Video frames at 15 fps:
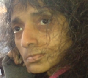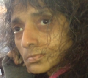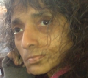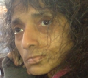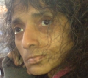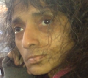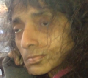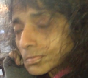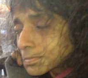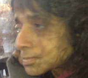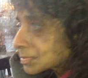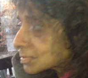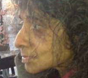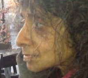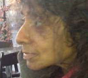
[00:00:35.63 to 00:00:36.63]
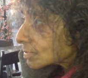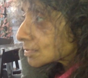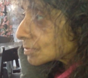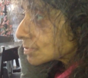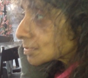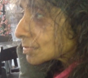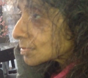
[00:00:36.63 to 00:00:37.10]
in many ways
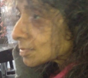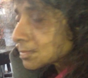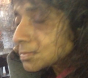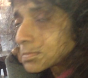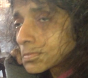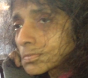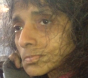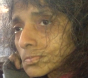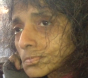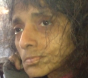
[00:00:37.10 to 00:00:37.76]
just as uh,